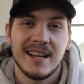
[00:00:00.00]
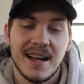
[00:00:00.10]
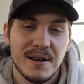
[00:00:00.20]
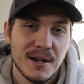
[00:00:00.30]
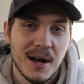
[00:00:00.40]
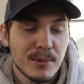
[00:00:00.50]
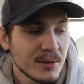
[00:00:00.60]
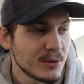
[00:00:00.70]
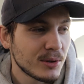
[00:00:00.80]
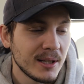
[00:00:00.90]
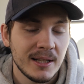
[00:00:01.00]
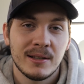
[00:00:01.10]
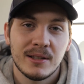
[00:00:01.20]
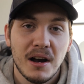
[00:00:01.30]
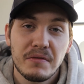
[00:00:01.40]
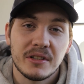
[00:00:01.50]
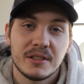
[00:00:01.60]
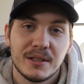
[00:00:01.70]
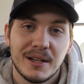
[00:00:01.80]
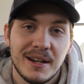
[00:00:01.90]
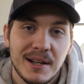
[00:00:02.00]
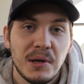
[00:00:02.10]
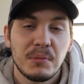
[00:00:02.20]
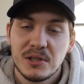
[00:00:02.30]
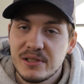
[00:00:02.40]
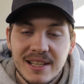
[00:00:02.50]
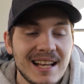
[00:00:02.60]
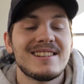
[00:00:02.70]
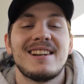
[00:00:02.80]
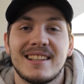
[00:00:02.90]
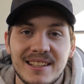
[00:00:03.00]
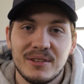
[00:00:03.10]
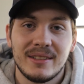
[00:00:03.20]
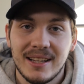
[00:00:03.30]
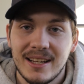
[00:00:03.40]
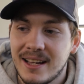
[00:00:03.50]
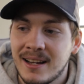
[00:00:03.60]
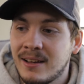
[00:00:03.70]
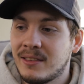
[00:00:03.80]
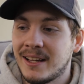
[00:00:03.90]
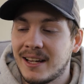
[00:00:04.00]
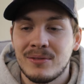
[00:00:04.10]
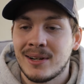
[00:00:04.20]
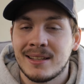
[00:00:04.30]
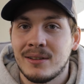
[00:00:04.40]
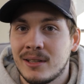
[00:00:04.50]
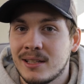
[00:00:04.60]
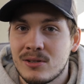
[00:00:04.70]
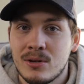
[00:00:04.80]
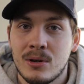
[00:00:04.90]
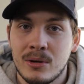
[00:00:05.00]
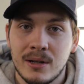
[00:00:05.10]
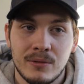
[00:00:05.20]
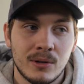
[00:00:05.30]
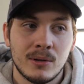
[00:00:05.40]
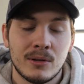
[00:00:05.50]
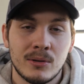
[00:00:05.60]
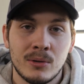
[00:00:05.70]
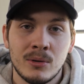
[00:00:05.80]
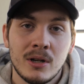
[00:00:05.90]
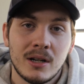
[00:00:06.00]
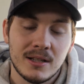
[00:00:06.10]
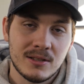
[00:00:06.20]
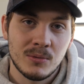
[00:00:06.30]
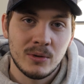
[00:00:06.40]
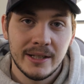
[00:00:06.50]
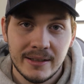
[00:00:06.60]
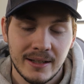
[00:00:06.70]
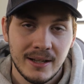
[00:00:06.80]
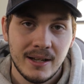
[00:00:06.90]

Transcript: and I'm going to clean the office. Because that's an activity, and I think every activity is good if you're going to cut some weight.